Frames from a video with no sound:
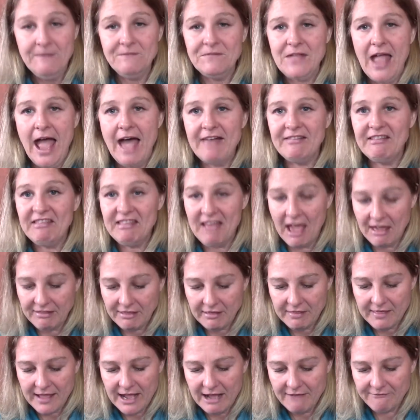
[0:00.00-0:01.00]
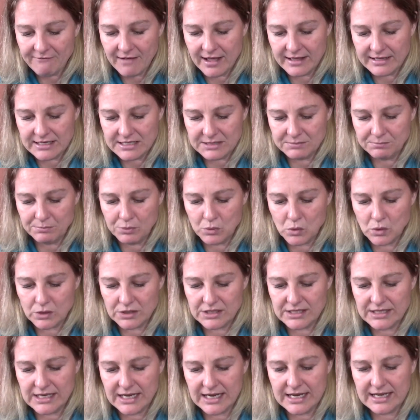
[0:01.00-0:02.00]
And then the other thing I find is
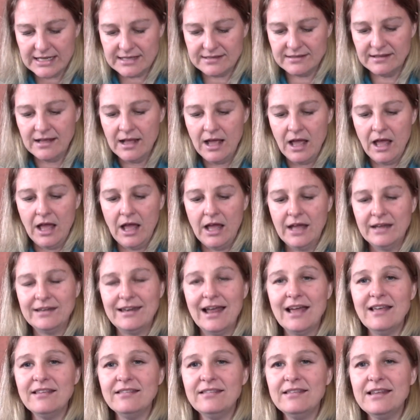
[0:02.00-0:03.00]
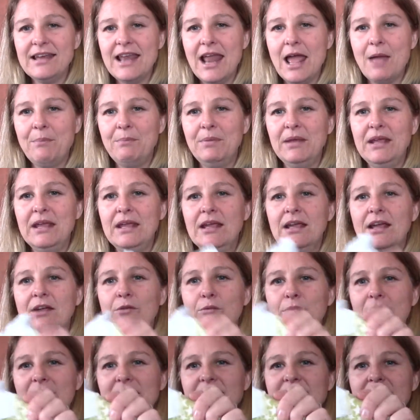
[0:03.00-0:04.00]
important is, does the nappy
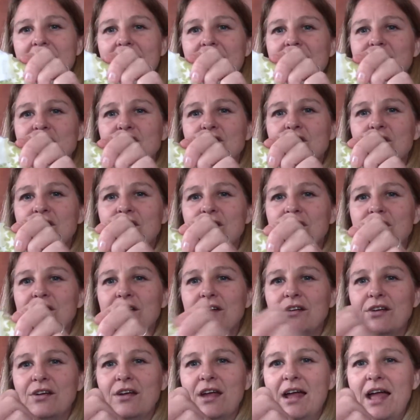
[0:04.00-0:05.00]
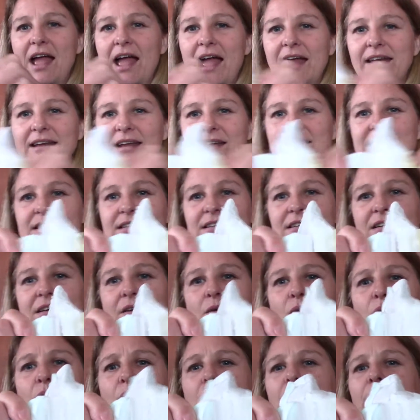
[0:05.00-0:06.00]
reattach? And does it,
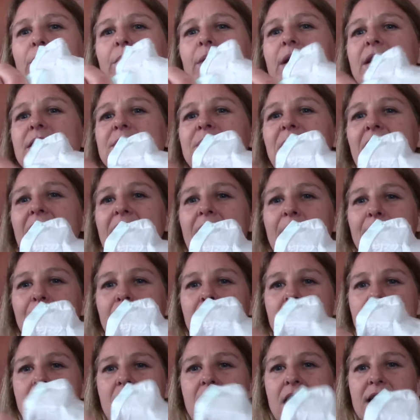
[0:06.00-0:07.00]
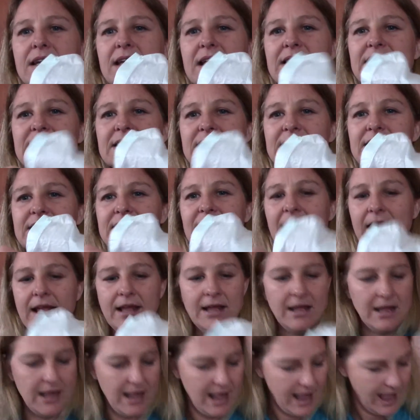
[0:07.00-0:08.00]
oh, where's my camera? Does it
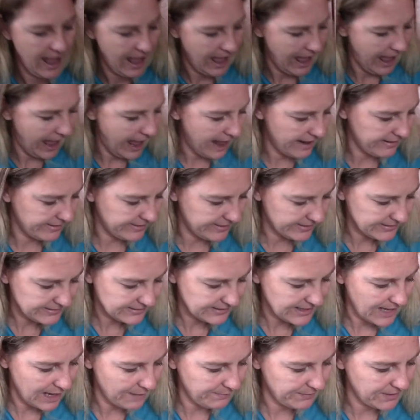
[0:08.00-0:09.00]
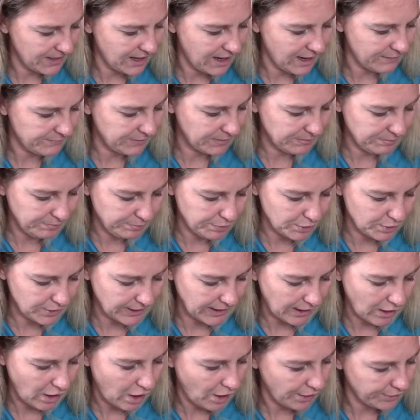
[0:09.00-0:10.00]
stick? And this nappy I've been
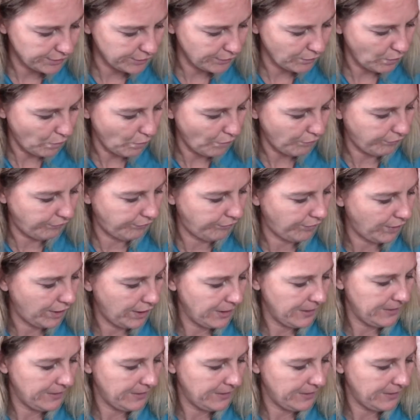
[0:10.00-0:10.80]
pulling on and off,